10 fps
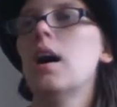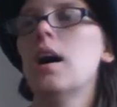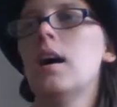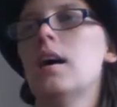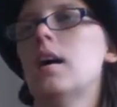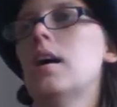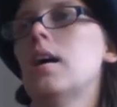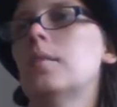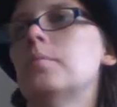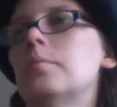
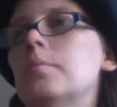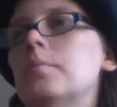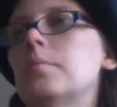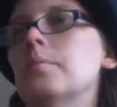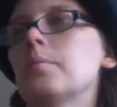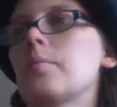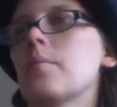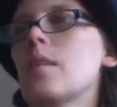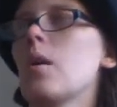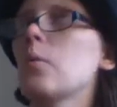
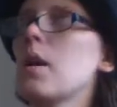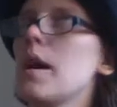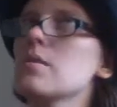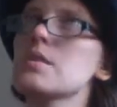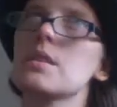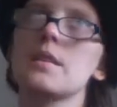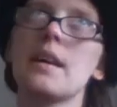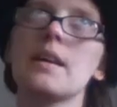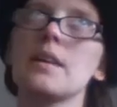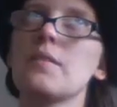What else could
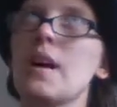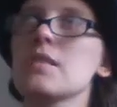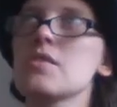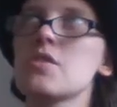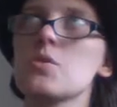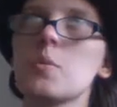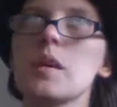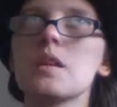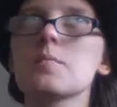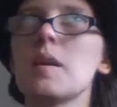they could have had? A
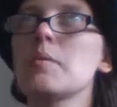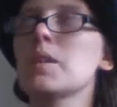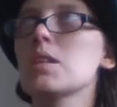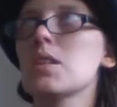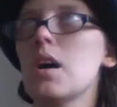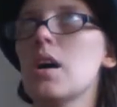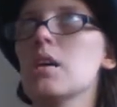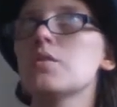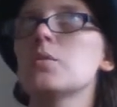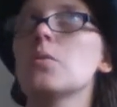squid, maybe a
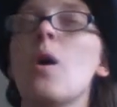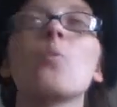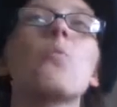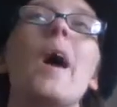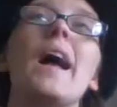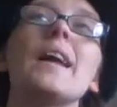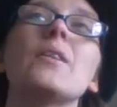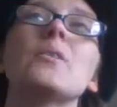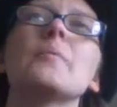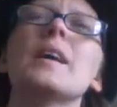turtle, a
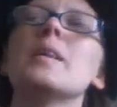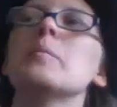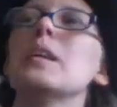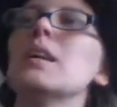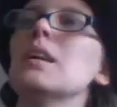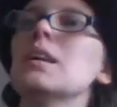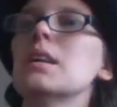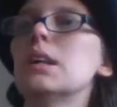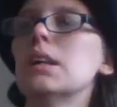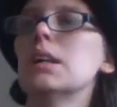whale maybe.
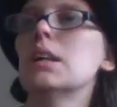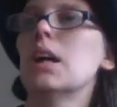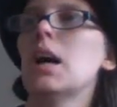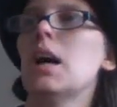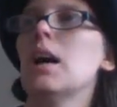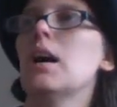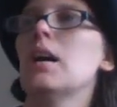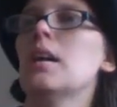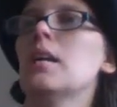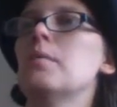
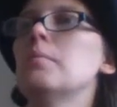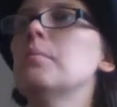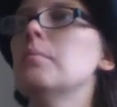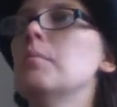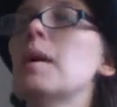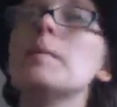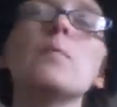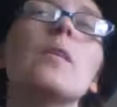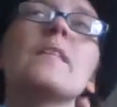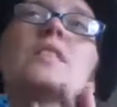Maybe
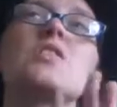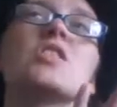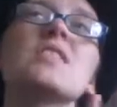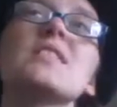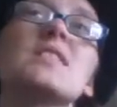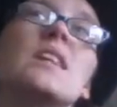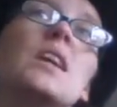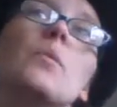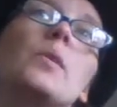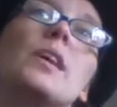one that's just
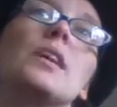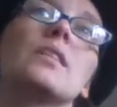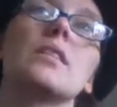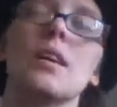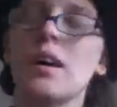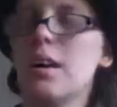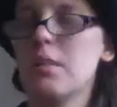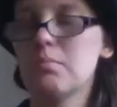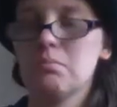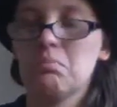seaweed.
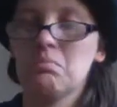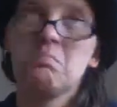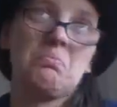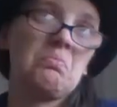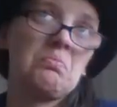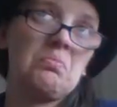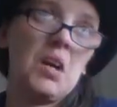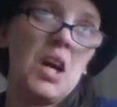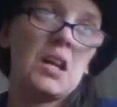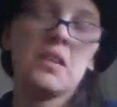I
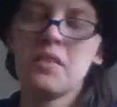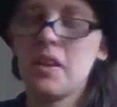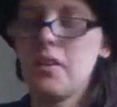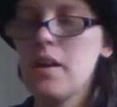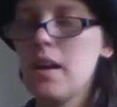don't know.